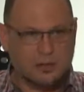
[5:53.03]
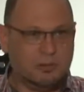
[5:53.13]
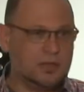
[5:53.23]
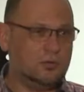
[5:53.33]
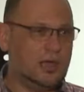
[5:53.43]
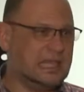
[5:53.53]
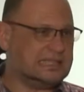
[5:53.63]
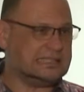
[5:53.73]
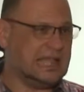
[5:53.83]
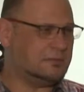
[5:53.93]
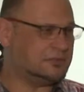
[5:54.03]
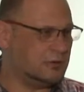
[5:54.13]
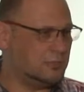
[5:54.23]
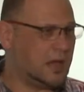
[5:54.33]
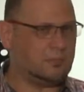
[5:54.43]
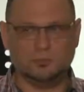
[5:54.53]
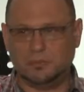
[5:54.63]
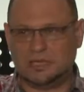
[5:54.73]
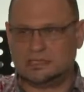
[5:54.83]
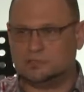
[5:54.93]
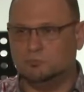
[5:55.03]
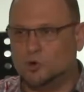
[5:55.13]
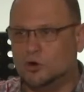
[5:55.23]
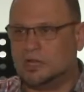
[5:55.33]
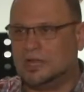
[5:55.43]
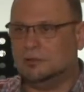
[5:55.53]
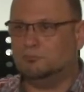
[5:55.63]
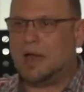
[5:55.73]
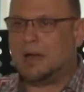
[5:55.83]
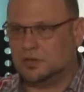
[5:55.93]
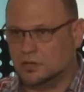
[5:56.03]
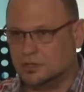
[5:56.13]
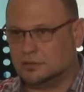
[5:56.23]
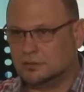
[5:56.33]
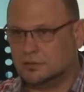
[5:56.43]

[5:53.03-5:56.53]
By the way, his name, Zerubbabel, means born in Babylon.